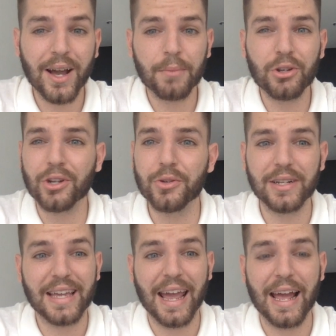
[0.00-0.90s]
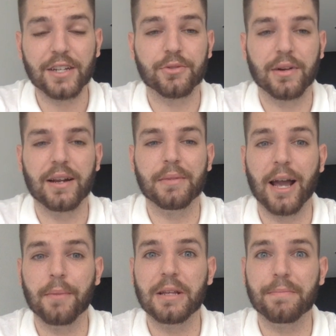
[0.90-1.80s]
you can do it in cash, right? I mean,
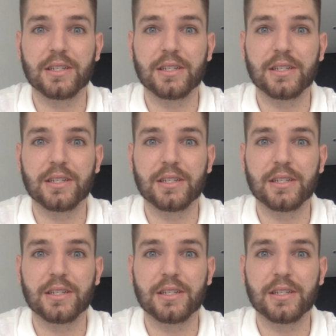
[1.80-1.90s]
how many